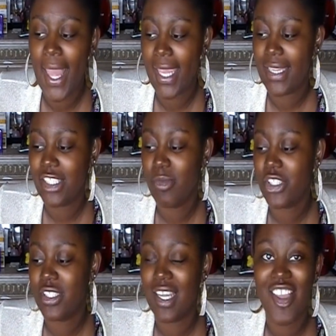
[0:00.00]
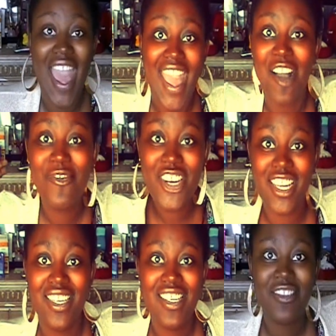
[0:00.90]
I get this message saying, Hey, I'm
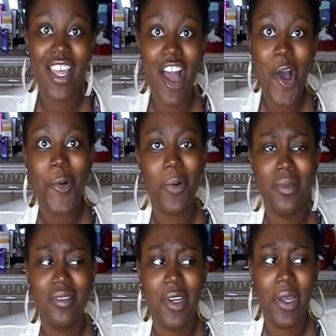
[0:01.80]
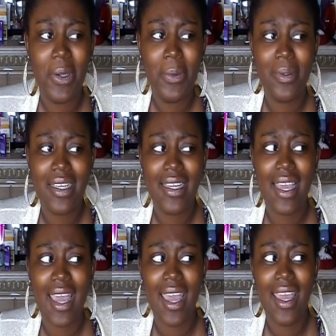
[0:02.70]
fine. I'm like, oh,
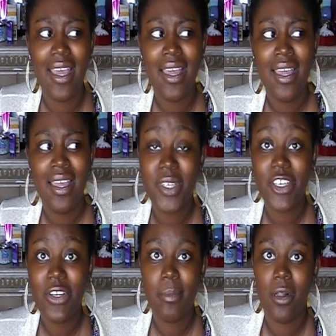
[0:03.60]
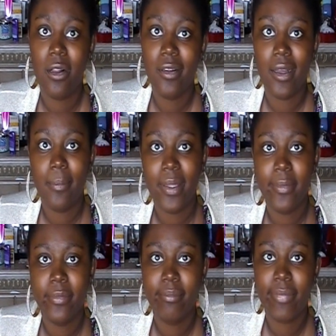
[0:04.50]
okay. How are you doing? Mom? all, I'm in
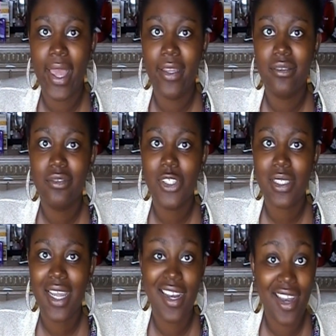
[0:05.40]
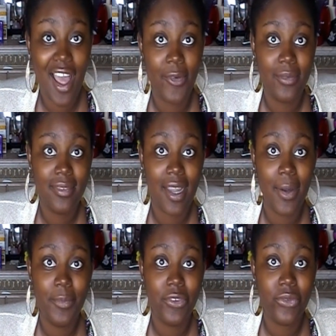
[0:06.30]
bed, just laying down.
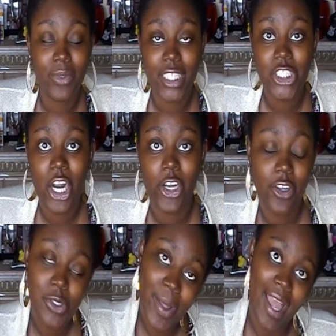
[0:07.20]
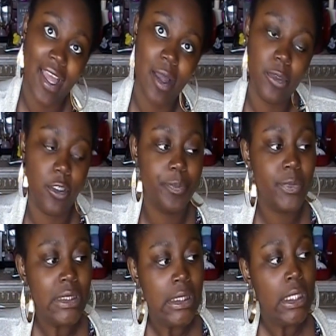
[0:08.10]
I'm just really tired. He goes, why? I'm
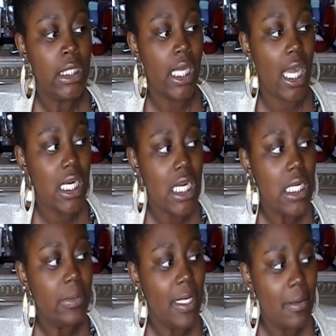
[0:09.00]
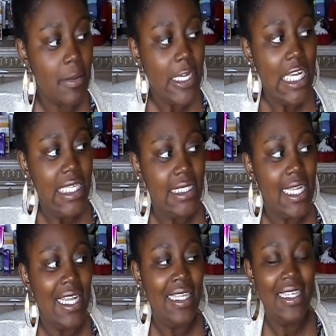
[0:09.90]
all, I don't know, maybe because
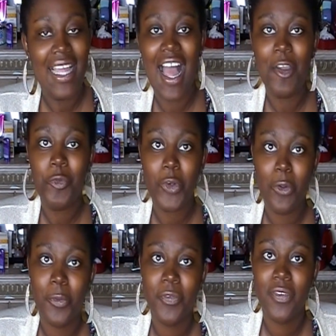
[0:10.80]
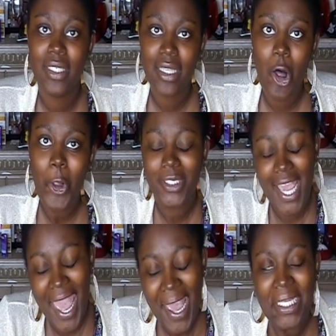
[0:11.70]
uh, I drove all
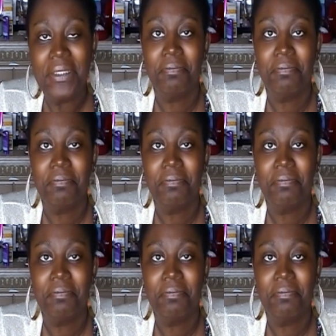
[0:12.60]
day